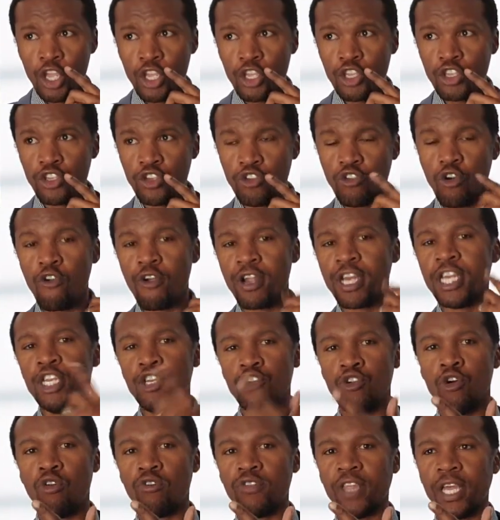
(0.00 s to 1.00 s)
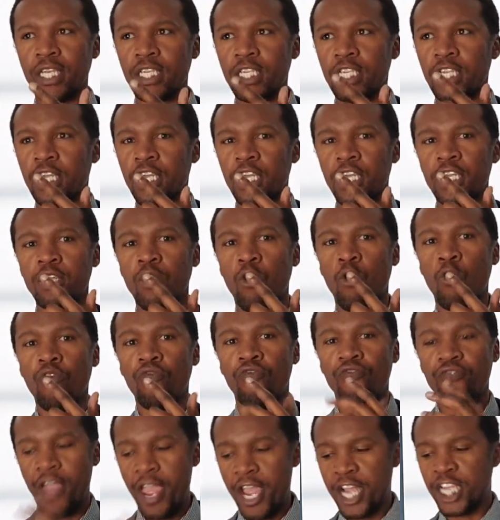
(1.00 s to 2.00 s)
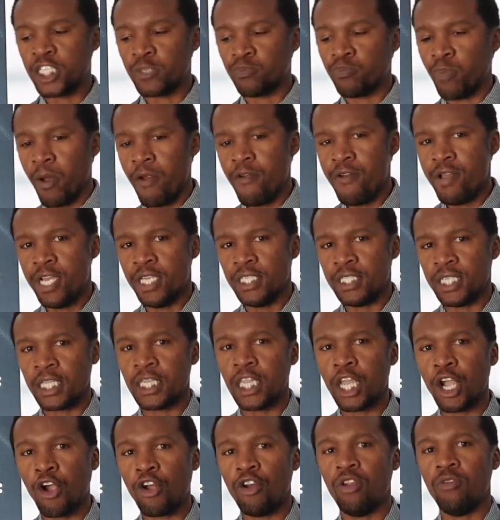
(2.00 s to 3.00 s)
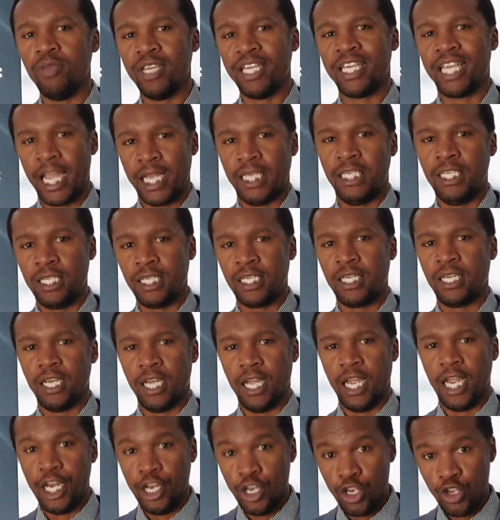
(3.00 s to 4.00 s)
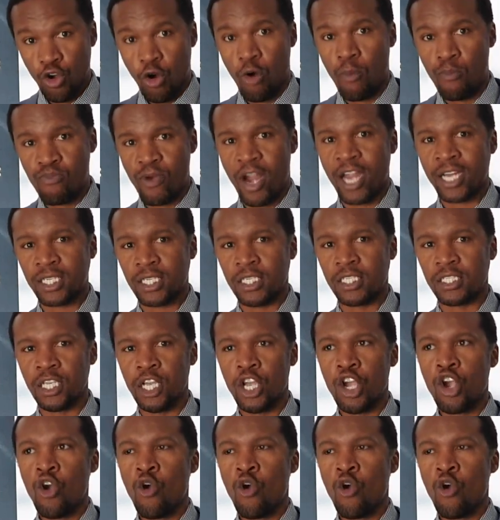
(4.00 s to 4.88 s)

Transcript: you already know that the experience that they're going to be getting in your practice